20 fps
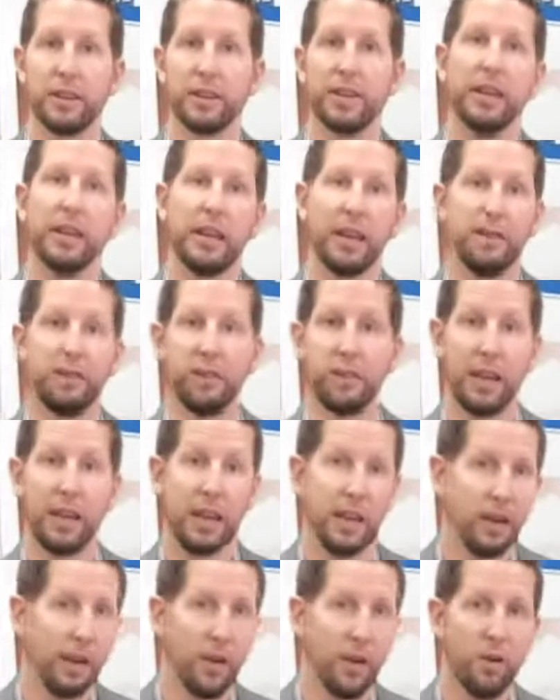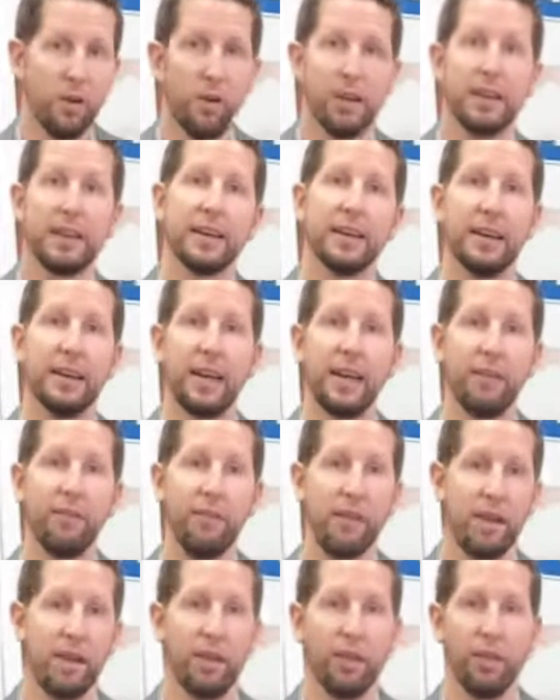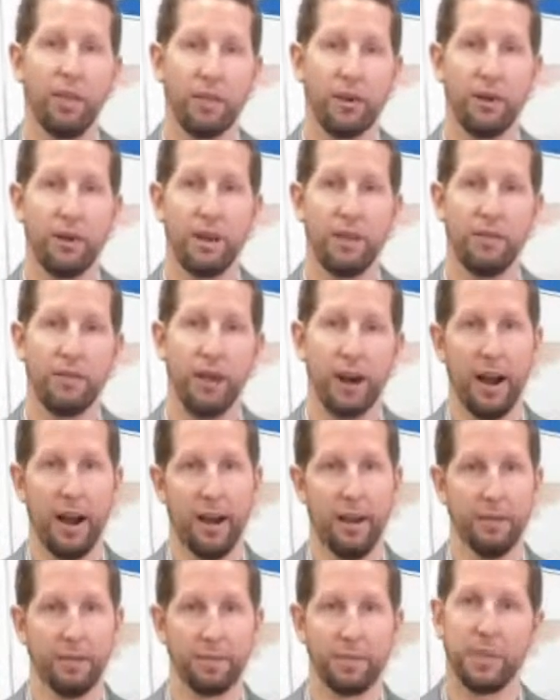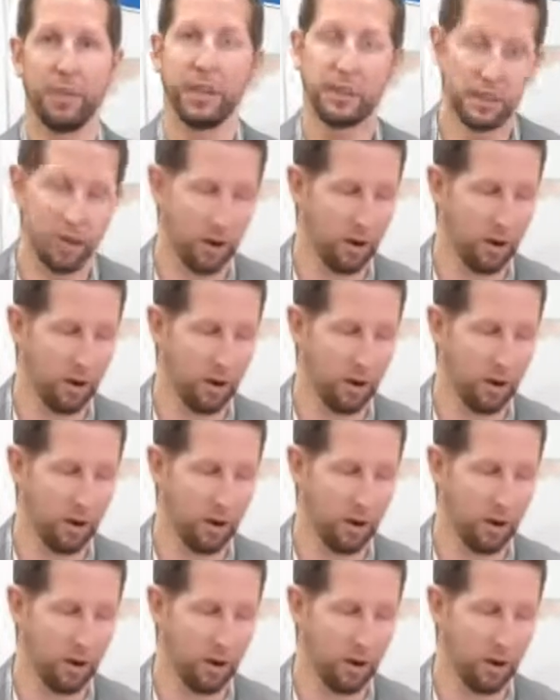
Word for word: the Chicco KeyFit 35. It's